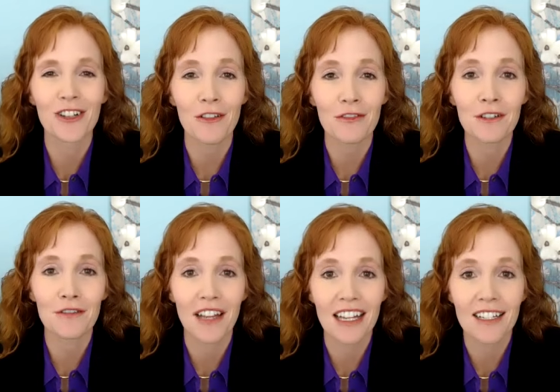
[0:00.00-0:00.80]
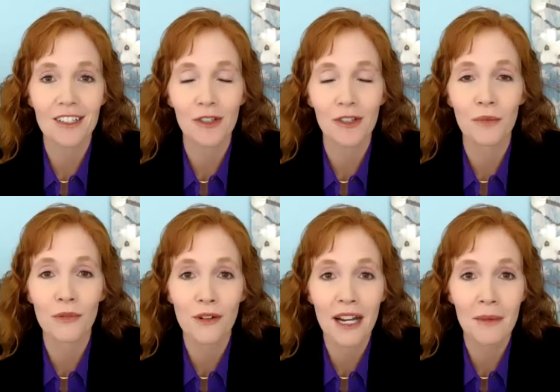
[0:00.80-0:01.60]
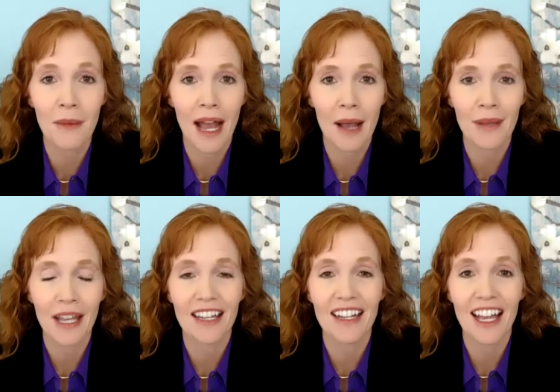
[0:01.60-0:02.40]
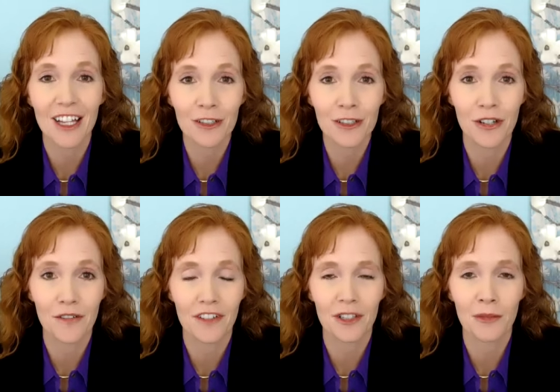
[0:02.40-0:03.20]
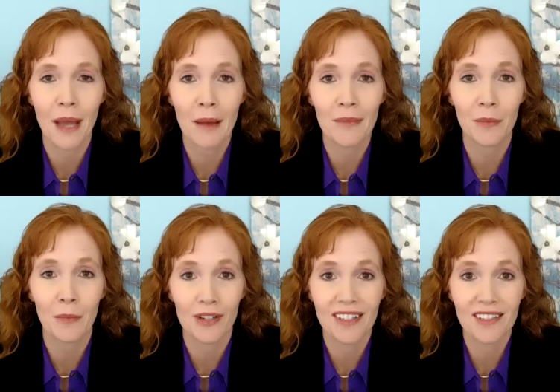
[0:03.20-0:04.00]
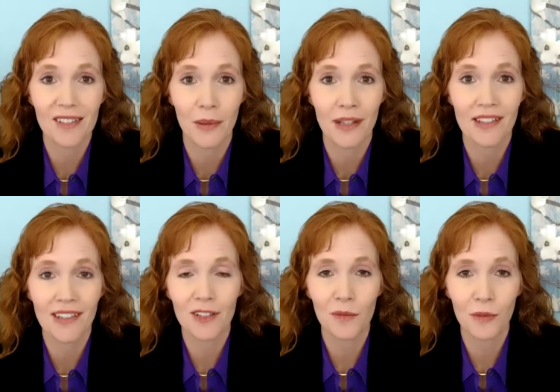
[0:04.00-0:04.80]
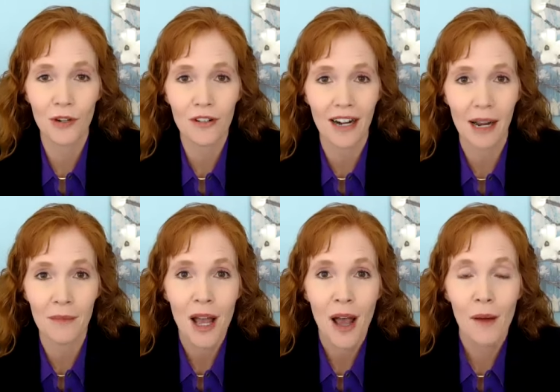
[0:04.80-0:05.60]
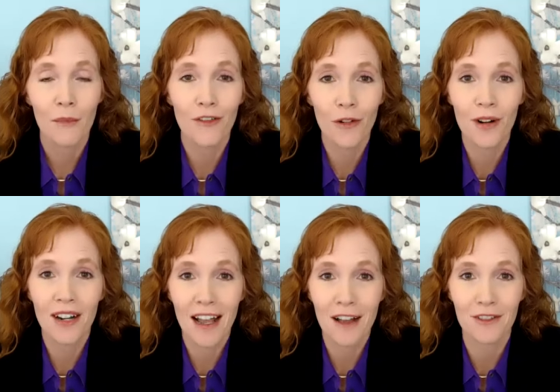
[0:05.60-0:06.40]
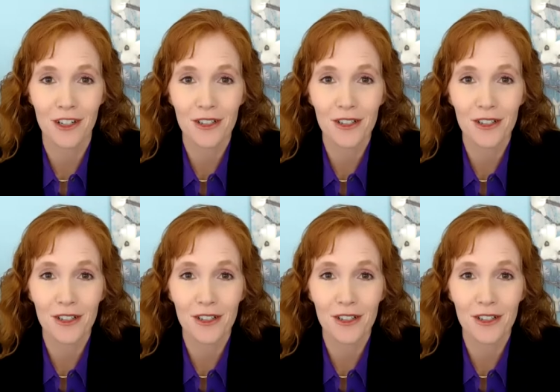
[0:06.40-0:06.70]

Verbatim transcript: Jeffrey Fannin, to brain map and energy field map the participants in this program before and after.